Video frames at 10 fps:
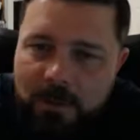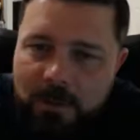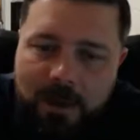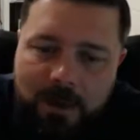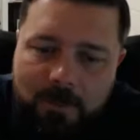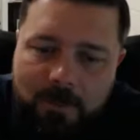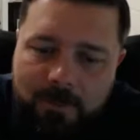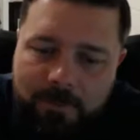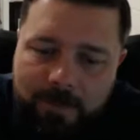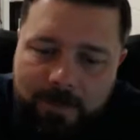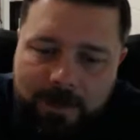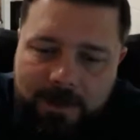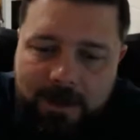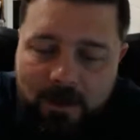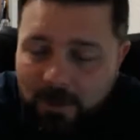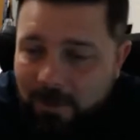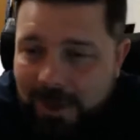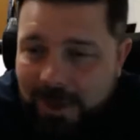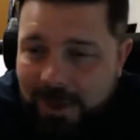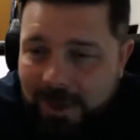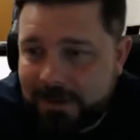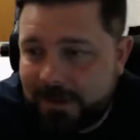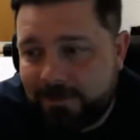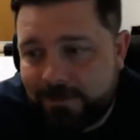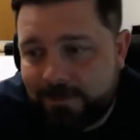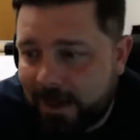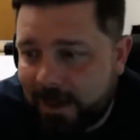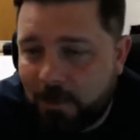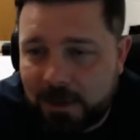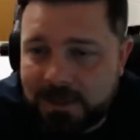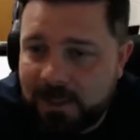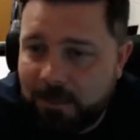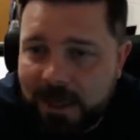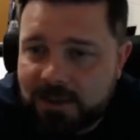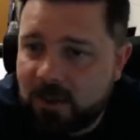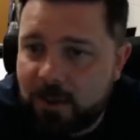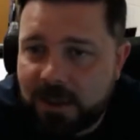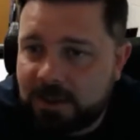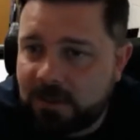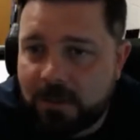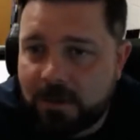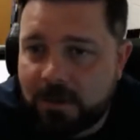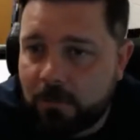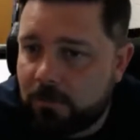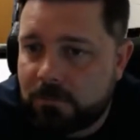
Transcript: Um, you know, for me, I want to see about two minutes of film.